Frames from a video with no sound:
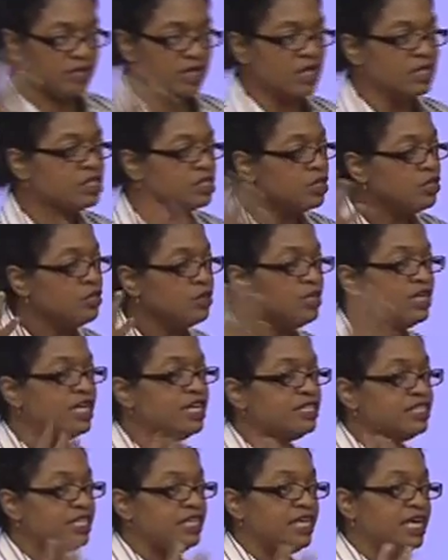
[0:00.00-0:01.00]
So you
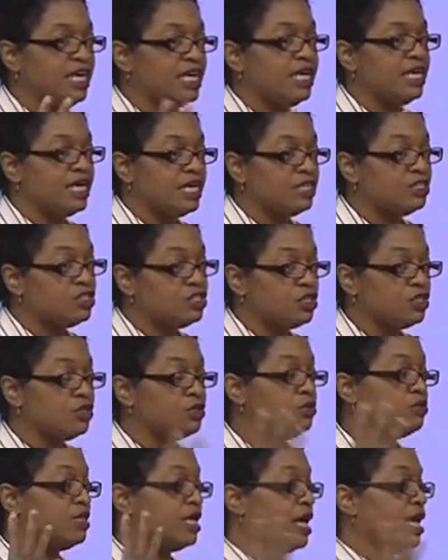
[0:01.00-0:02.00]
need to key
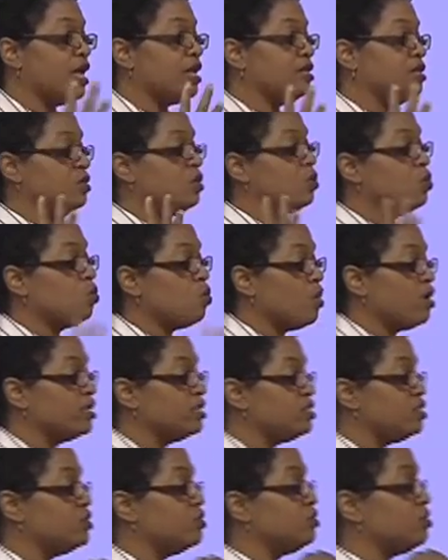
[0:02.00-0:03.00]
into that. You
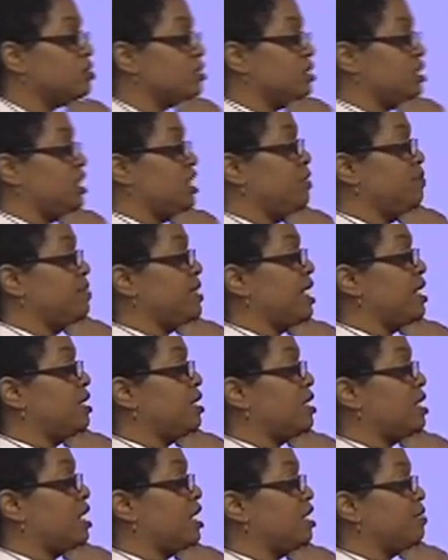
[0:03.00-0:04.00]
want to keep that
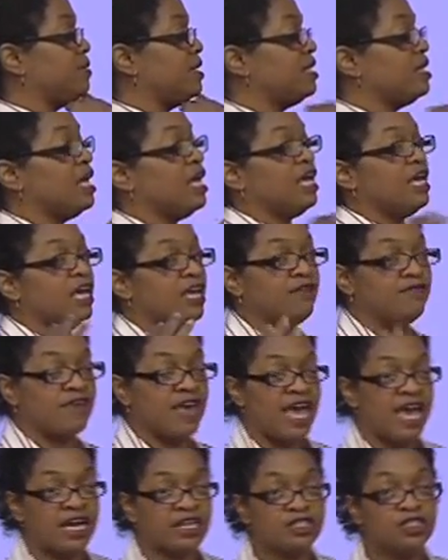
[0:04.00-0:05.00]
alignment. If
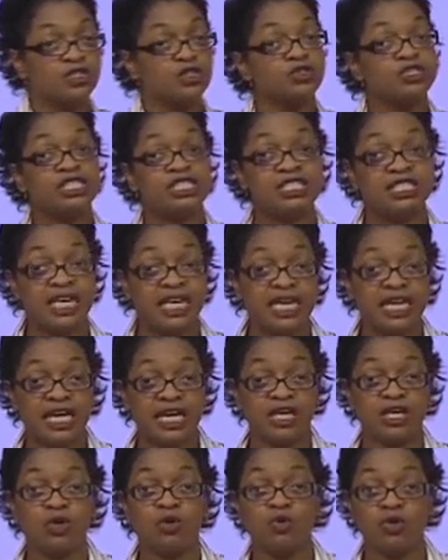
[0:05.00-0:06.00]
as you're
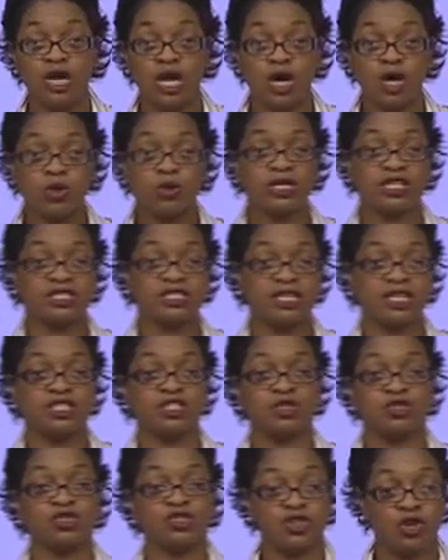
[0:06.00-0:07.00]
sitting, you notice
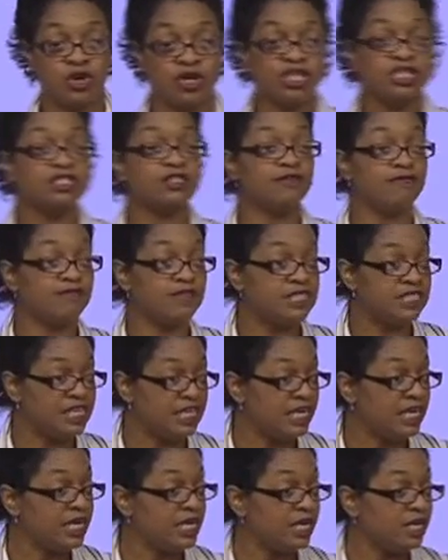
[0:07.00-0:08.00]
that you're starting to
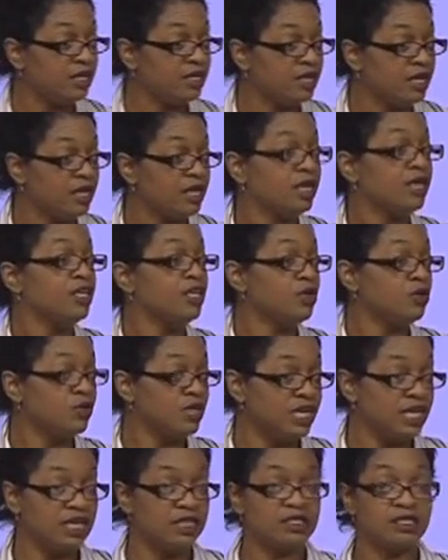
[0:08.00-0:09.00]
fatigue, you
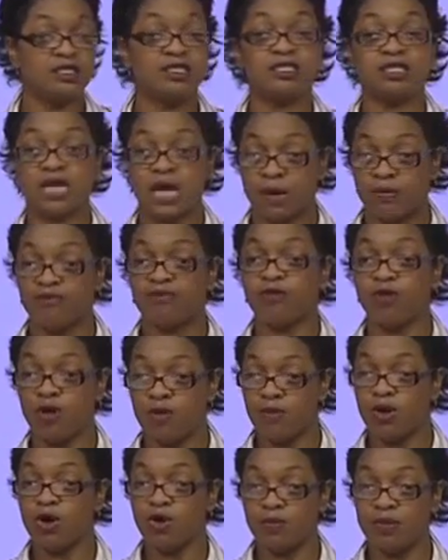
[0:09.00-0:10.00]
need to stop for a
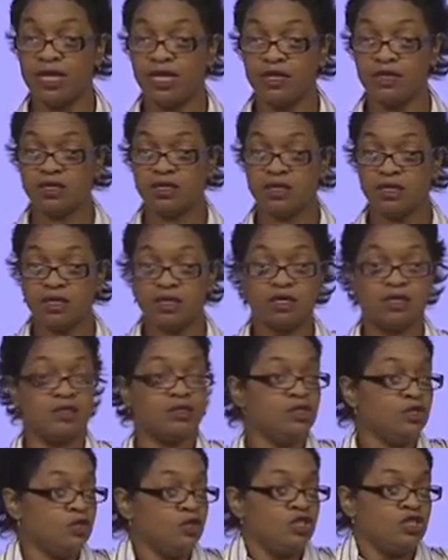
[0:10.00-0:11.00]
moment,
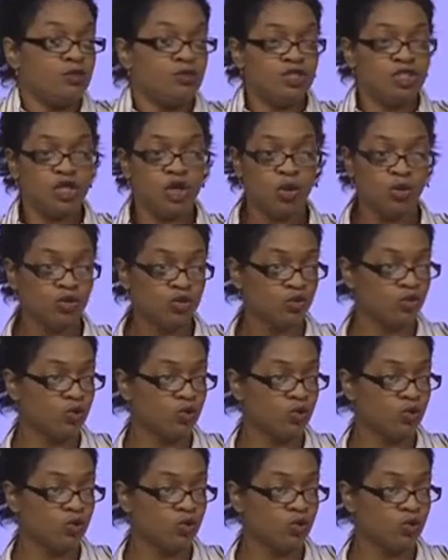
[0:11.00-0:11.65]
do some shoulder